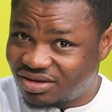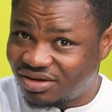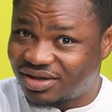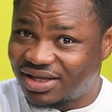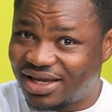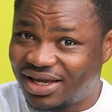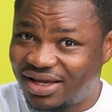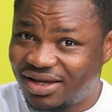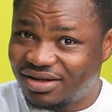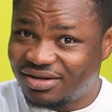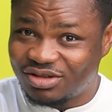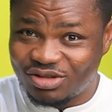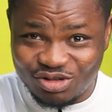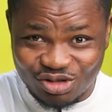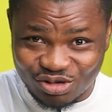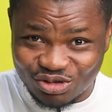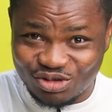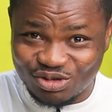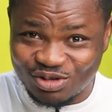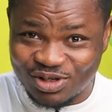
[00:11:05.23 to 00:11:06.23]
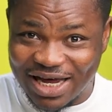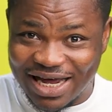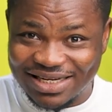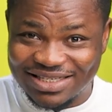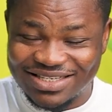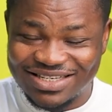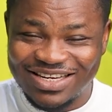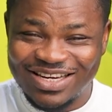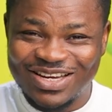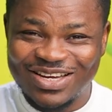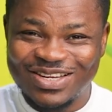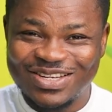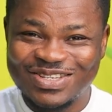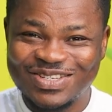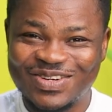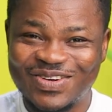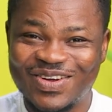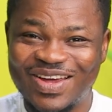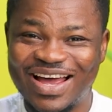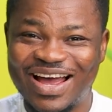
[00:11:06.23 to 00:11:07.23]
Okay? Don't do that.
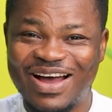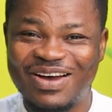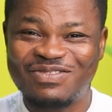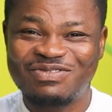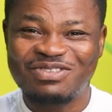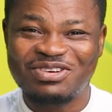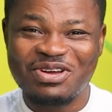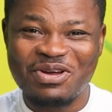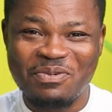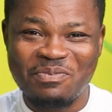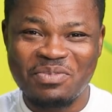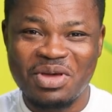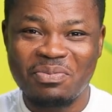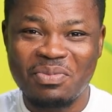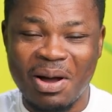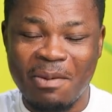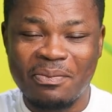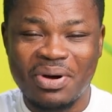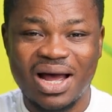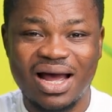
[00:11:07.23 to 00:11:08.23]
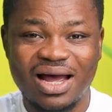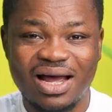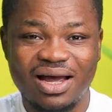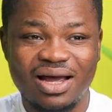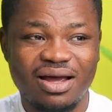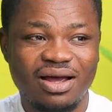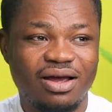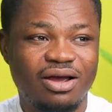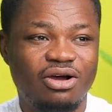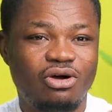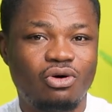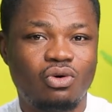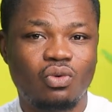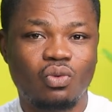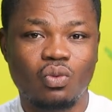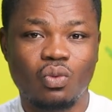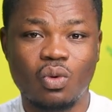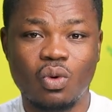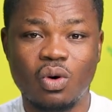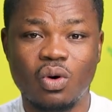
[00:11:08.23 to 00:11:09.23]
So you have me papa
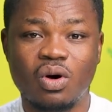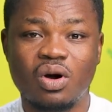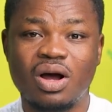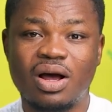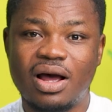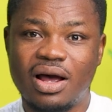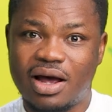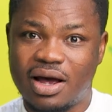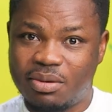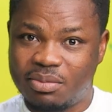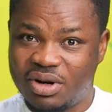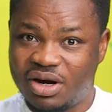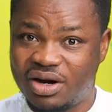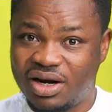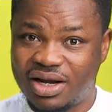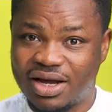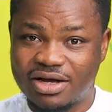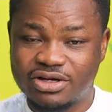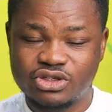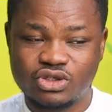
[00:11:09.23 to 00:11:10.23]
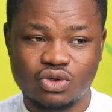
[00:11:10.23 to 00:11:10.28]
wo America.